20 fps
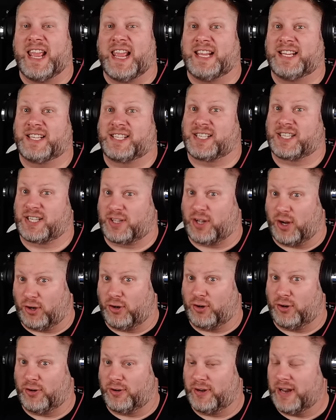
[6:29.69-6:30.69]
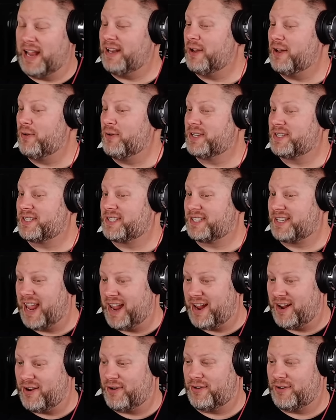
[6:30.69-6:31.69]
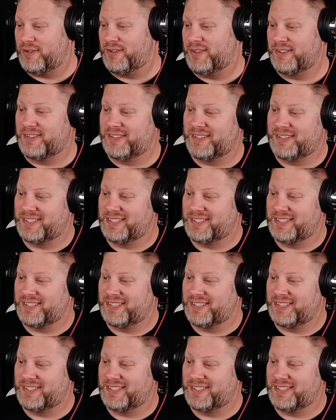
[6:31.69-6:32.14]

He's scared. That dude is scared.